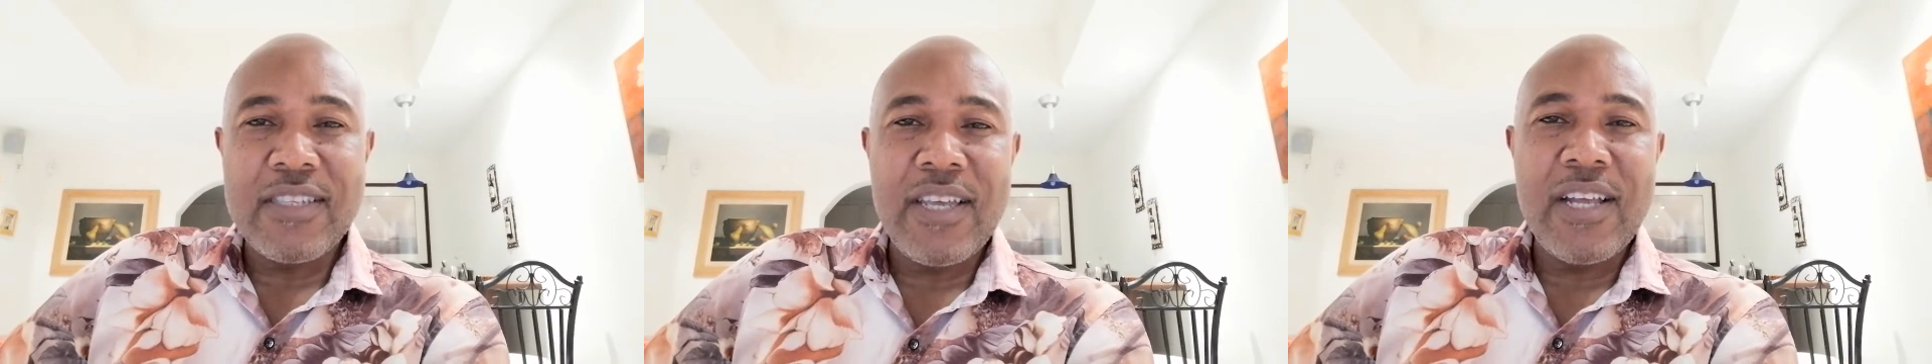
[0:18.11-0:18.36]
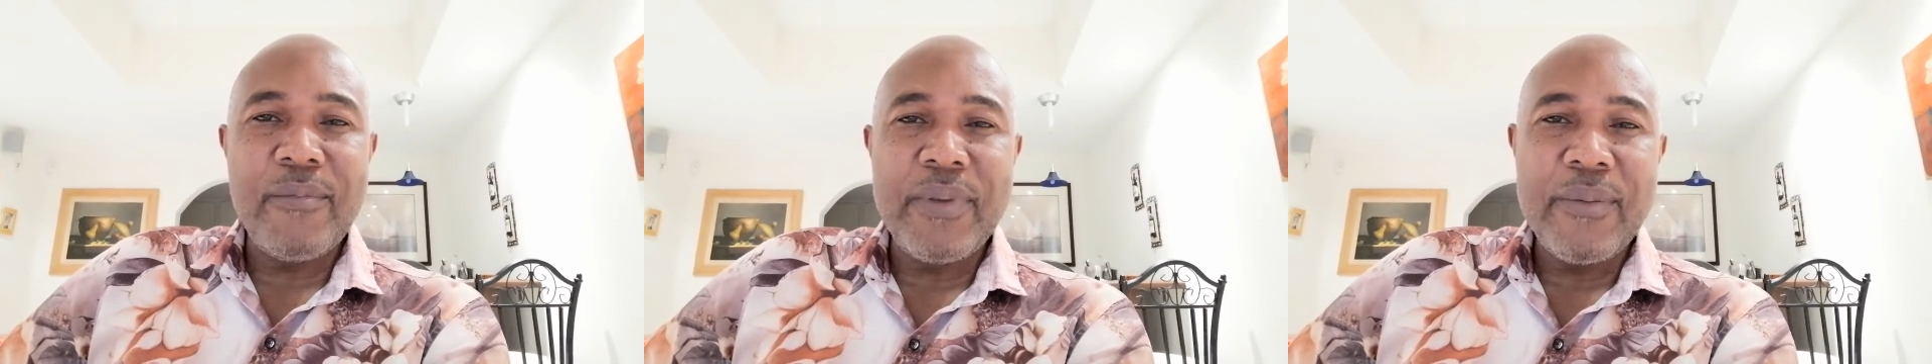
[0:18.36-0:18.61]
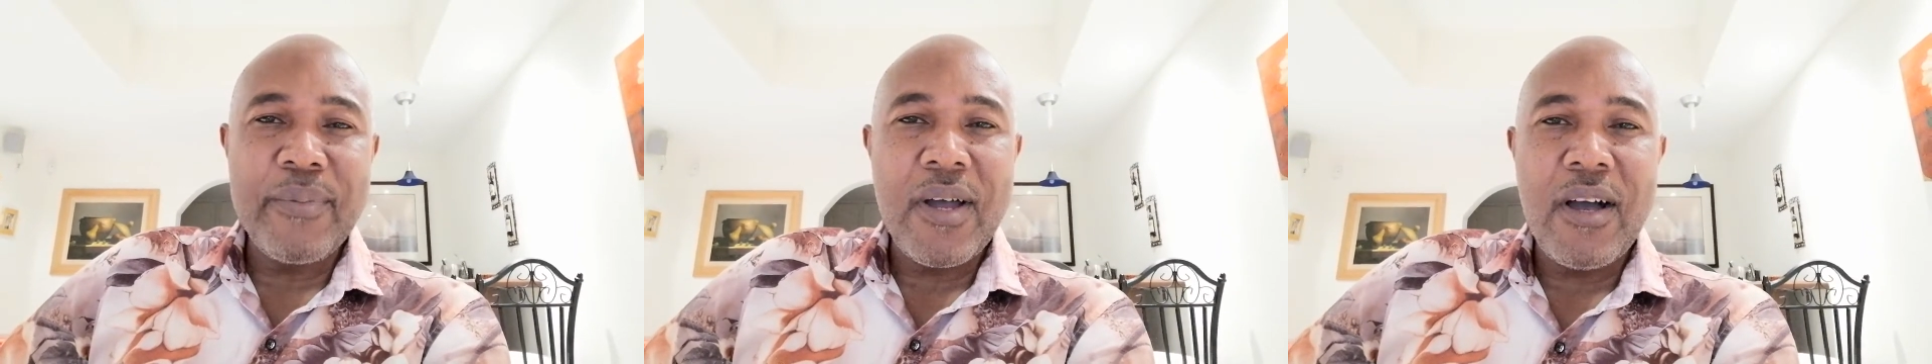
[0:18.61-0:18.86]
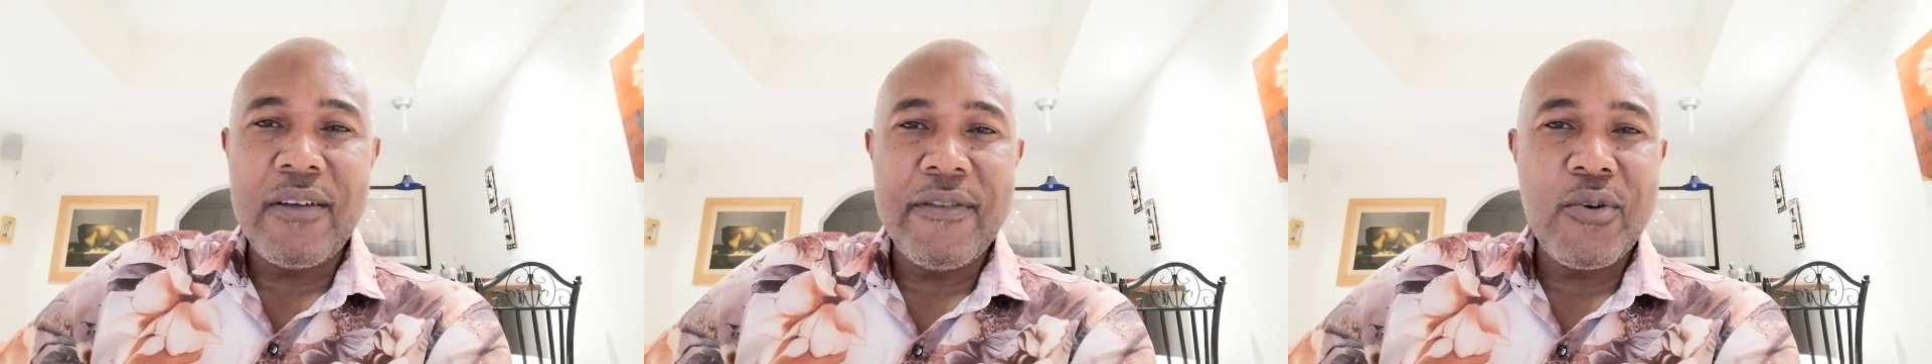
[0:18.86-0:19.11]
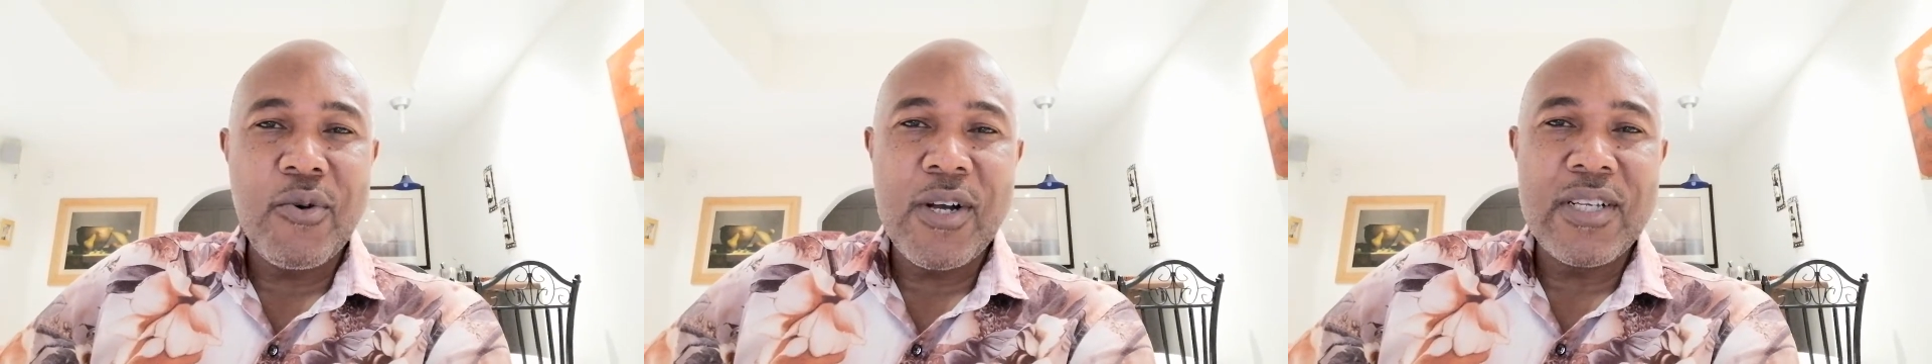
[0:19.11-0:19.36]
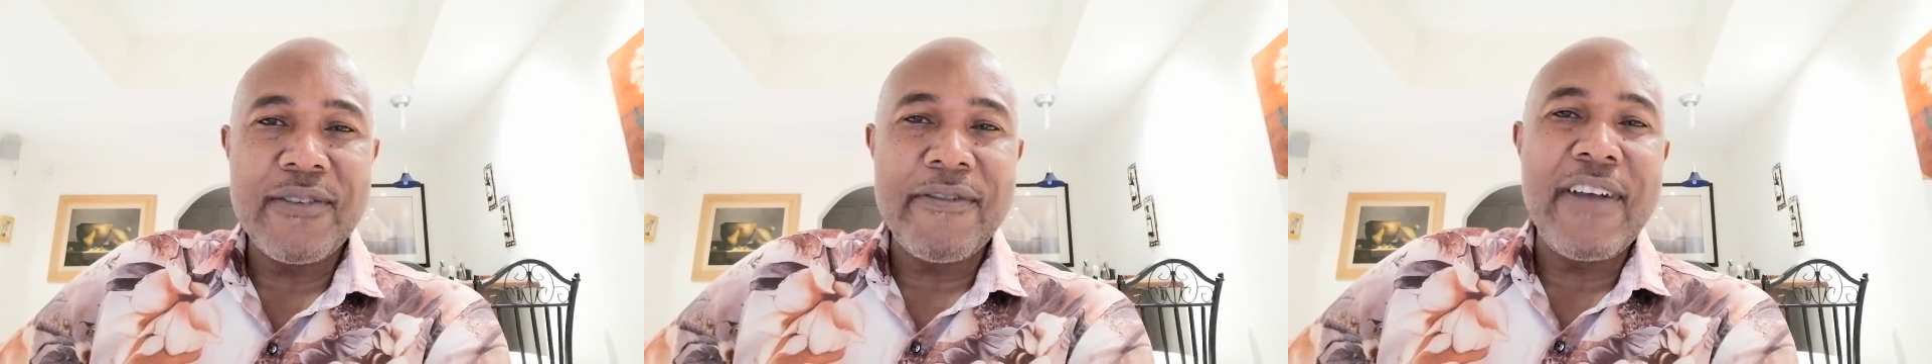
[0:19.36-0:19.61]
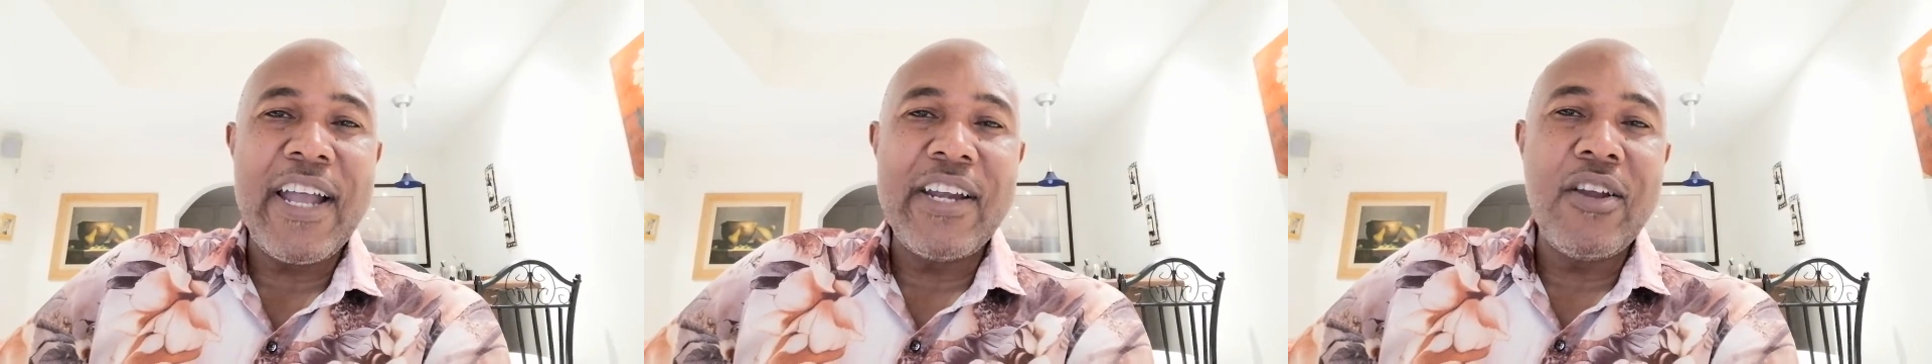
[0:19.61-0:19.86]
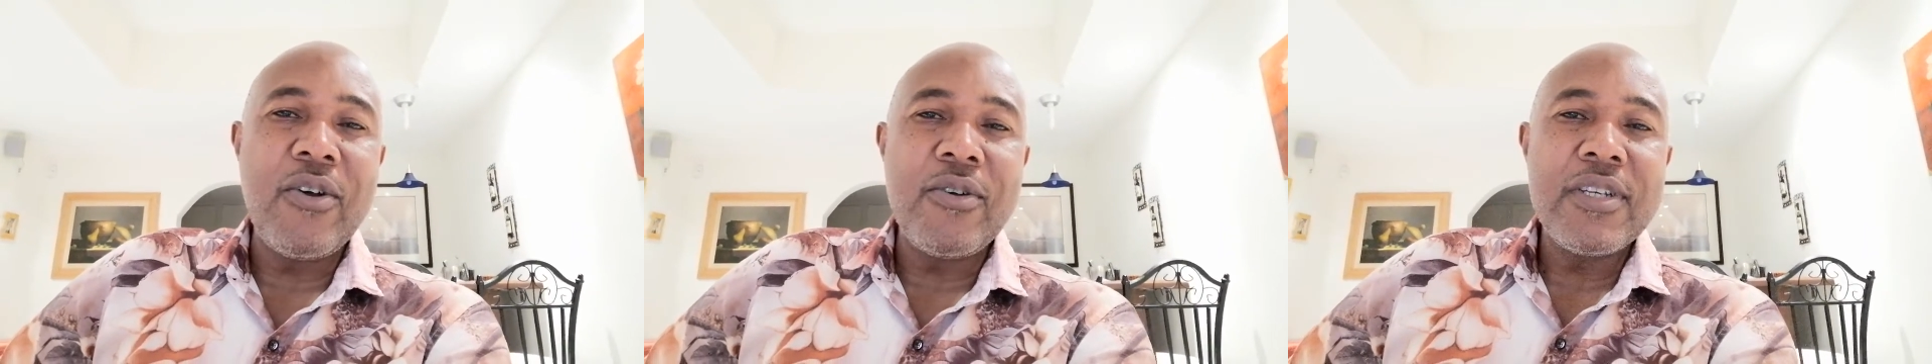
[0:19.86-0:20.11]
to help people all over the world to
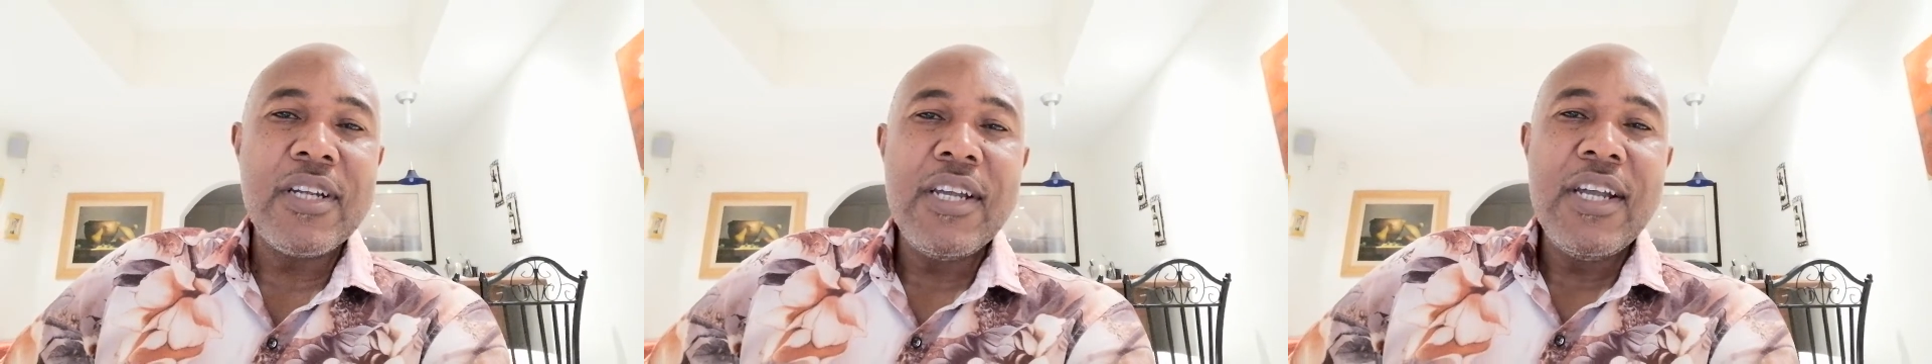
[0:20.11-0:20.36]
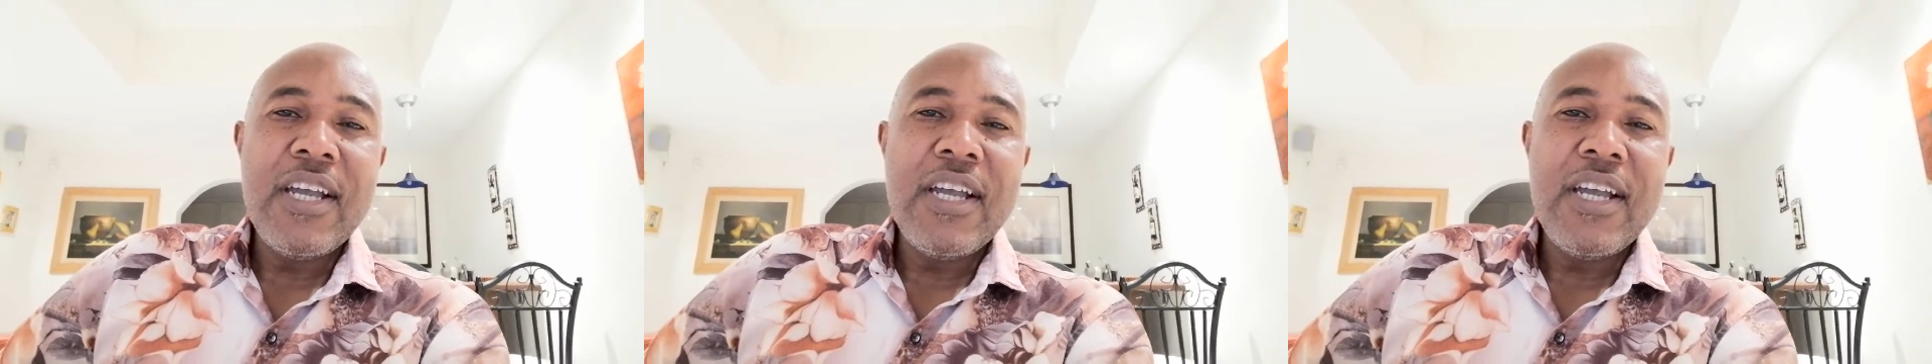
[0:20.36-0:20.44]
find out